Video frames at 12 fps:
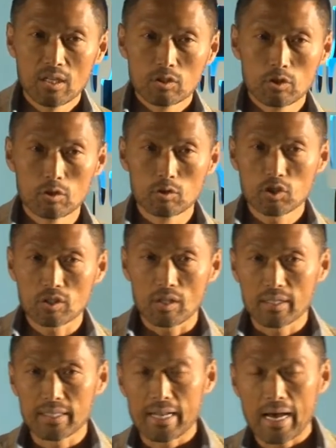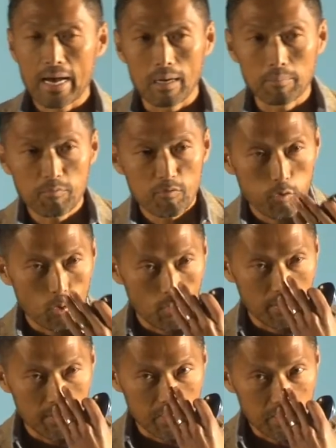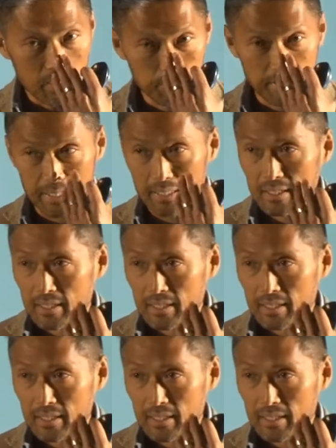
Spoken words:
to start an app for the company.